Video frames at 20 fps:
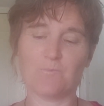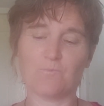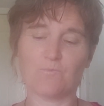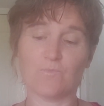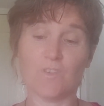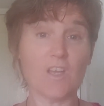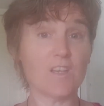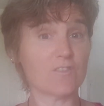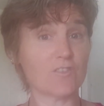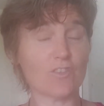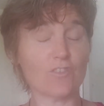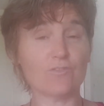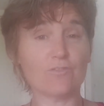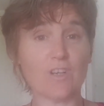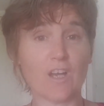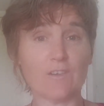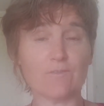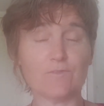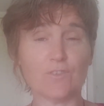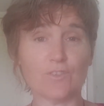Yeah, so
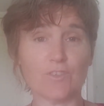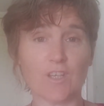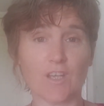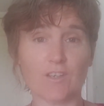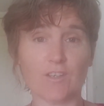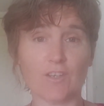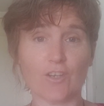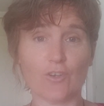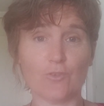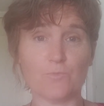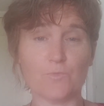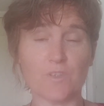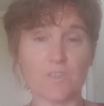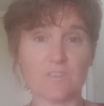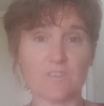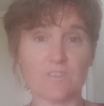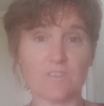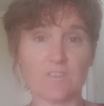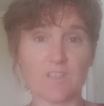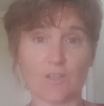have fun, and I hope
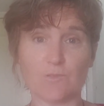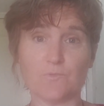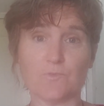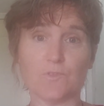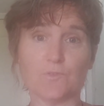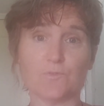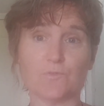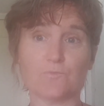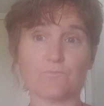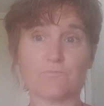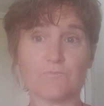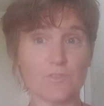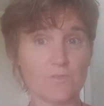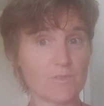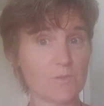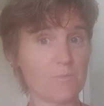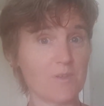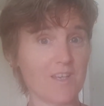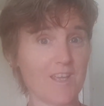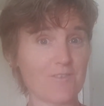this is helpful to
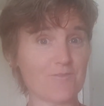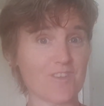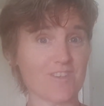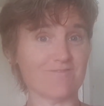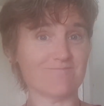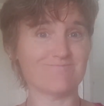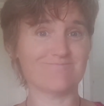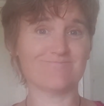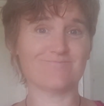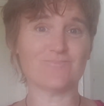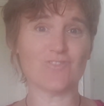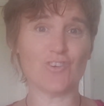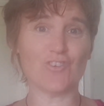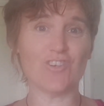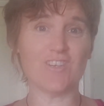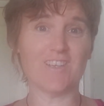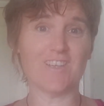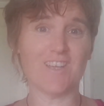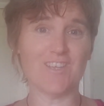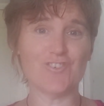somebody out there. All
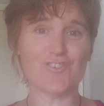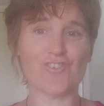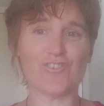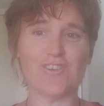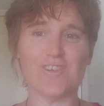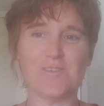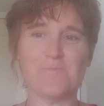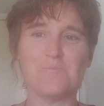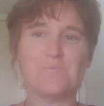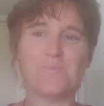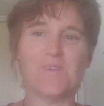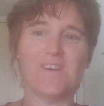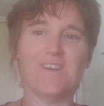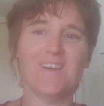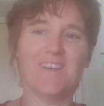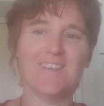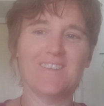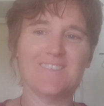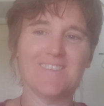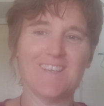right, enjoy.
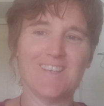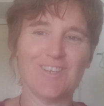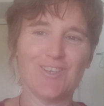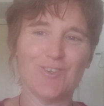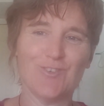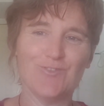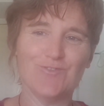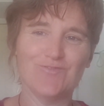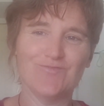Bye, and thank you.